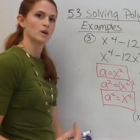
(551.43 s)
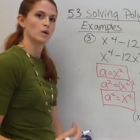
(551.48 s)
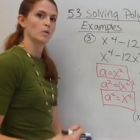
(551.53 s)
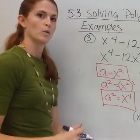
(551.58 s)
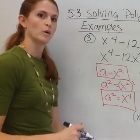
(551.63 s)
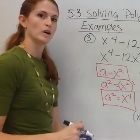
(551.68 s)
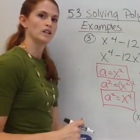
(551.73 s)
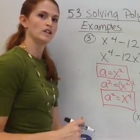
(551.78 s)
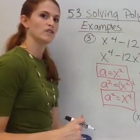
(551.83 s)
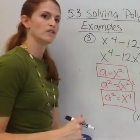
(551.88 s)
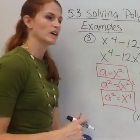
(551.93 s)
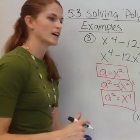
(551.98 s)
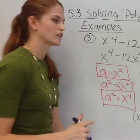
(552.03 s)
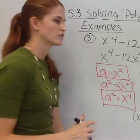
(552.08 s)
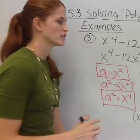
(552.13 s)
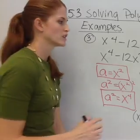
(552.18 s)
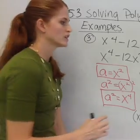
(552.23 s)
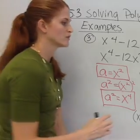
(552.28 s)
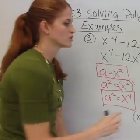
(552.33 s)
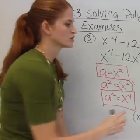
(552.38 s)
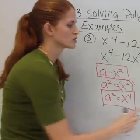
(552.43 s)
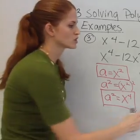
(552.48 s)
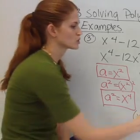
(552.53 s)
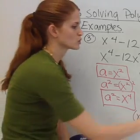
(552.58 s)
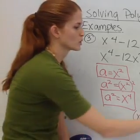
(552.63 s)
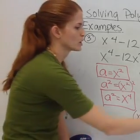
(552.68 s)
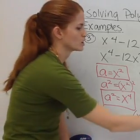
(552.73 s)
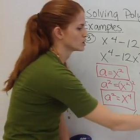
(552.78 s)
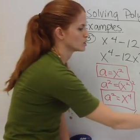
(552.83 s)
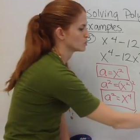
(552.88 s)
When you factor the difference of
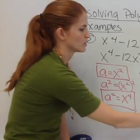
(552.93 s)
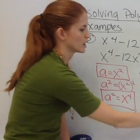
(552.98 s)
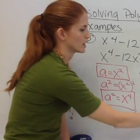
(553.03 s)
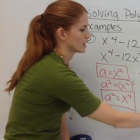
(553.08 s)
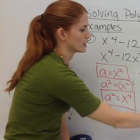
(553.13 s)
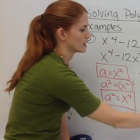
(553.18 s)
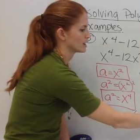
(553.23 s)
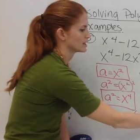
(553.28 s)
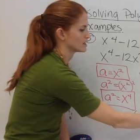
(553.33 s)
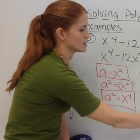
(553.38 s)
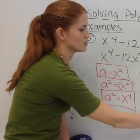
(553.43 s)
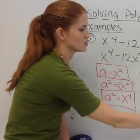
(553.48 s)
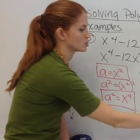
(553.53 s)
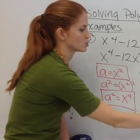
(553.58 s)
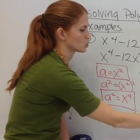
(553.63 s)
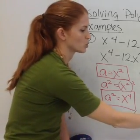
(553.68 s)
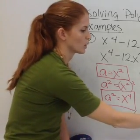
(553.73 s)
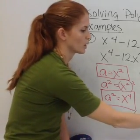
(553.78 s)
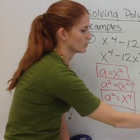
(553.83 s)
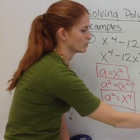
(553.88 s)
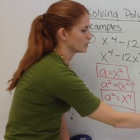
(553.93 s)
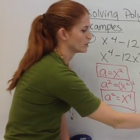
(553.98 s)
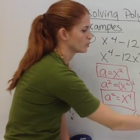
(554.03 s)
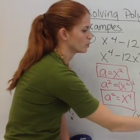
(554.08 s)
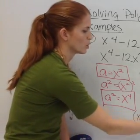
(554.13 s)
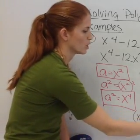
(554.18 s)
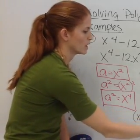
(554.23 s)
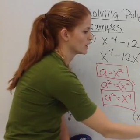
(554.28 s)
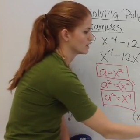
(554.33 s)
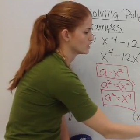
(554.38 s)
squares, you recognize that your square root of
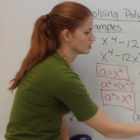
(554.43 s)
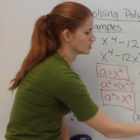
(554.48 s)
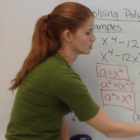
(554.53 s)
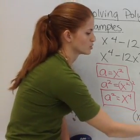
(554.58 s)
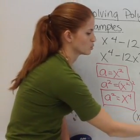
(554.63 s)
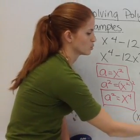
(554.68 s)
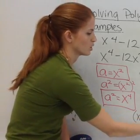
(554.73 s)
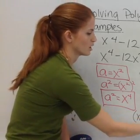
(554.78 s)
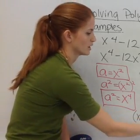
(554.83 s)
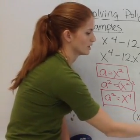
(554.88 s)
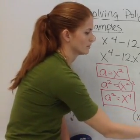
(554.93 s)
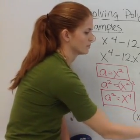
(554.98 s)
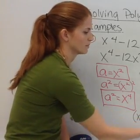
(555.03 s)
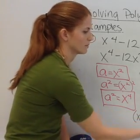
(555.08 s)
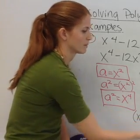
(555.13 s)
1 is just 1.